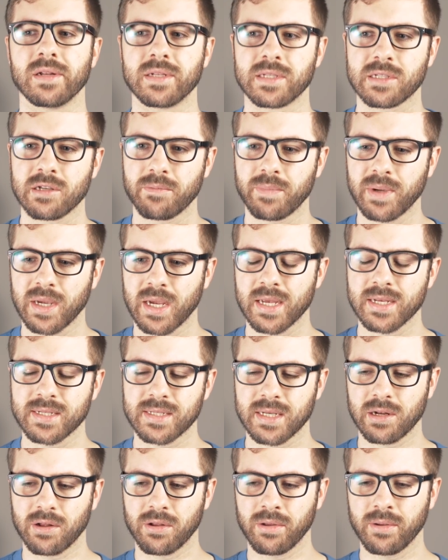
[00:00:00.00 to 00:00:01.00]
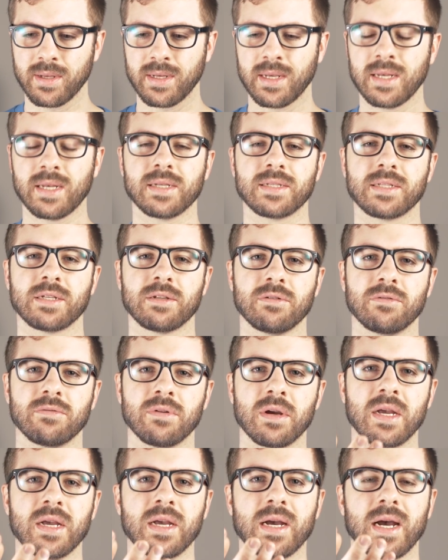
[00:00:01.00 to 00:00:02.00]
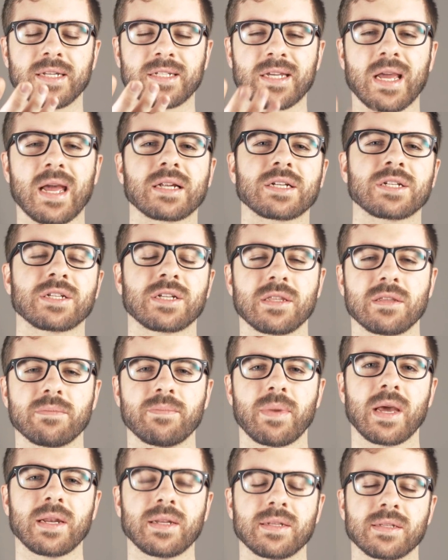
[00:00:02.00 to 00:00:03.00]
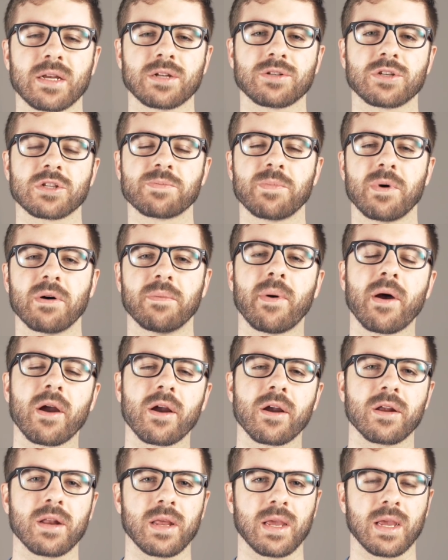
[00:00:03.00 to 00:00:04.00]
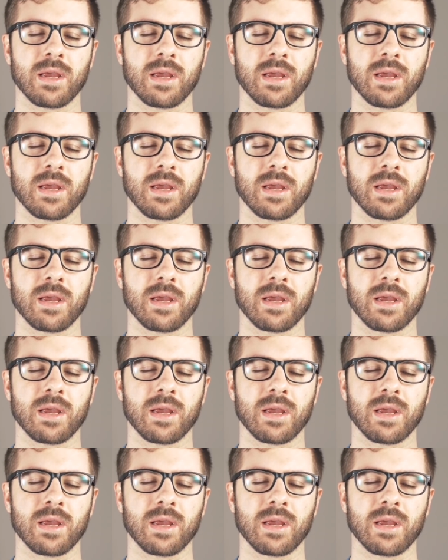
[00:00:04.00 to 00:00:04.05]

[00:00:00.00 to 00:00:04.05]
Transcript: And so because it only needed to attach to the bed in such a small part,